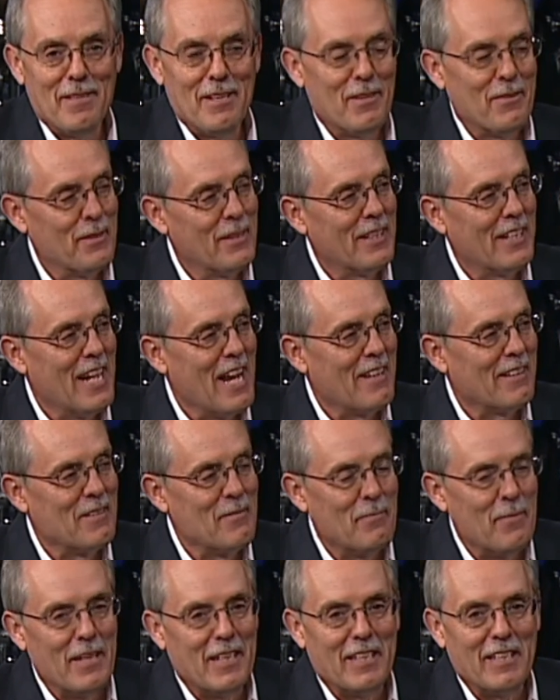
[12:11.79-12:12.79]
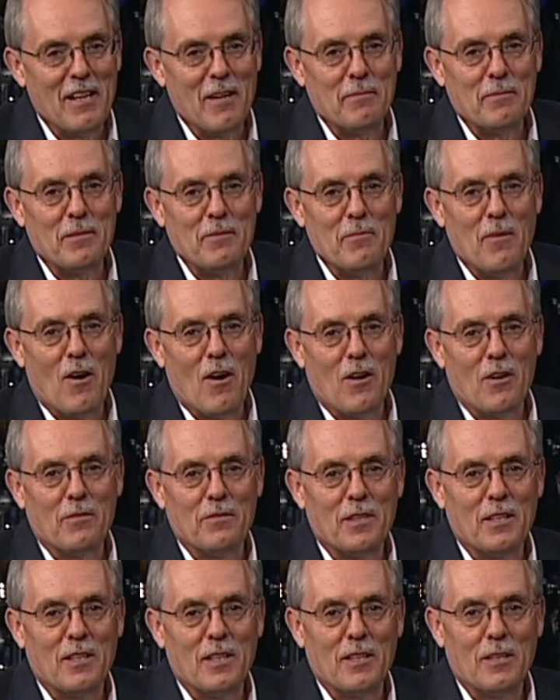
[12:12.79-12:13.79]
Neil, we're going to have to pick it up tomorrow
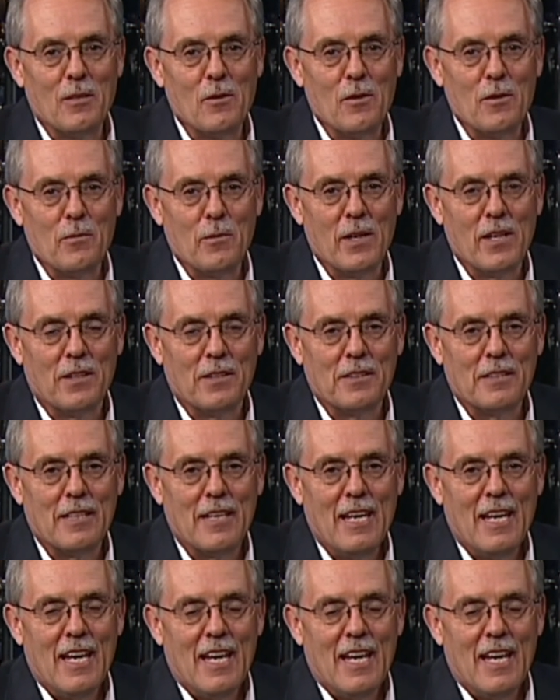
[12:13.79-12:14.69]
if the good Lord wills.